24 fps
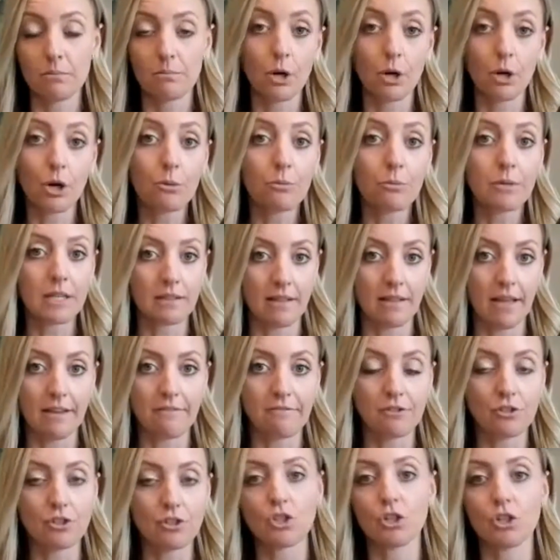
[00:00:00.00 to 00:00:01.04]
permanent
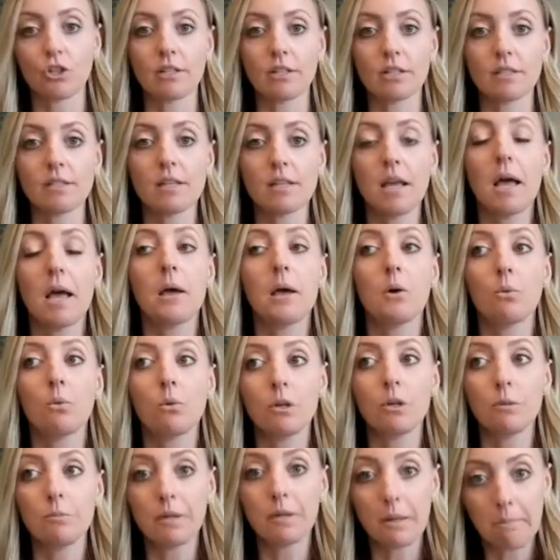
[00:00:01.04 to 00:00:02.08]
life insurance
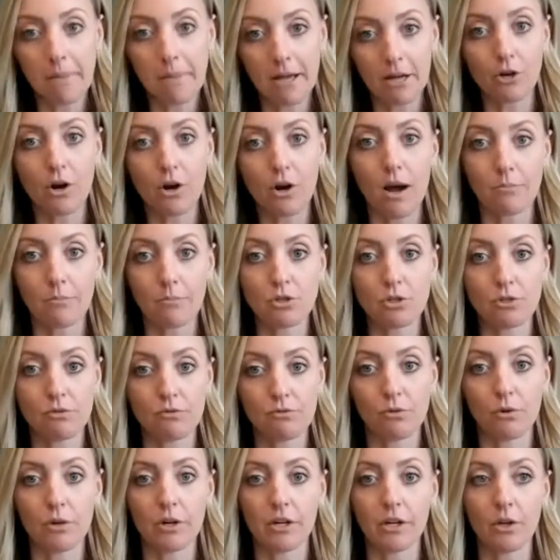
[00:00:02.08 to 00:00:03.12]
would be a better option
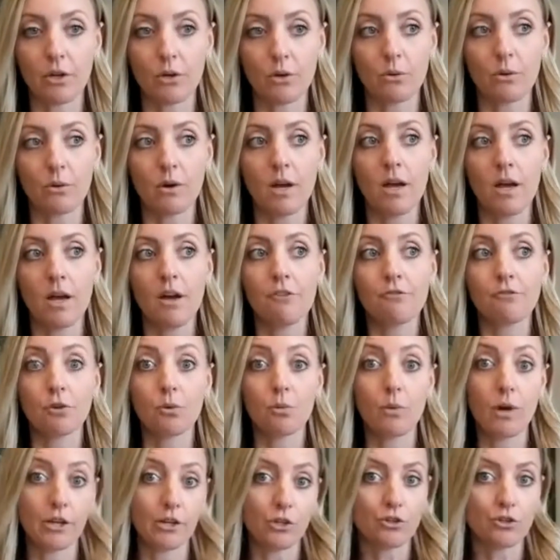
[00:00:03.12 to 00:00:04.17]
for you for
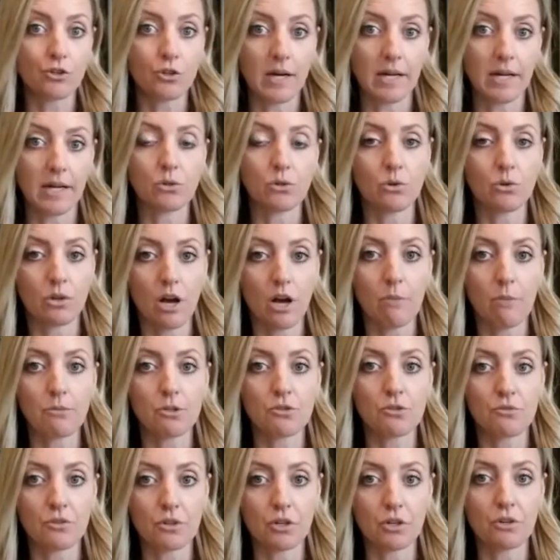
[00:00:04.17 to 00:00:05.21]
what you're trying to
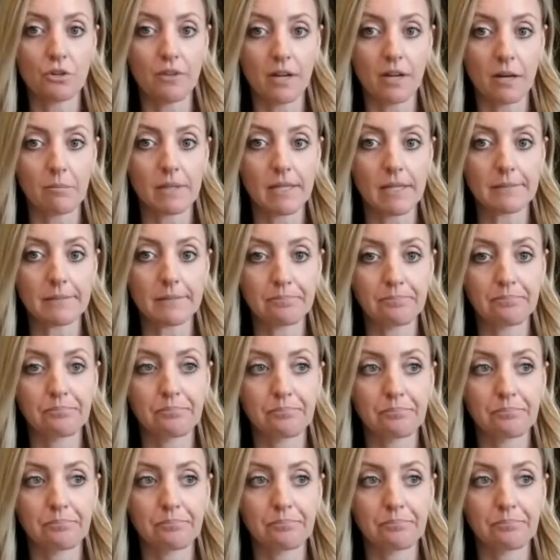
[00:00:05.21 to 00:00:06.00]
accomplish for your family?